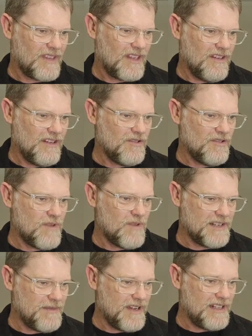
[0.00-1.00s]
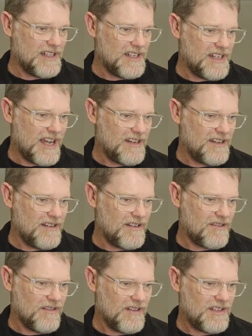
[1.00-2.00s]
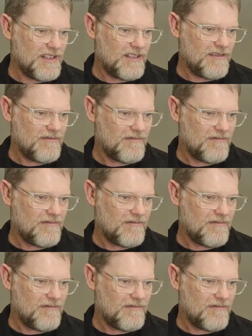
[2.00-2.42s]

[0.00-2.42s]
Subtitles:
You do one meal a day, do you, Chris?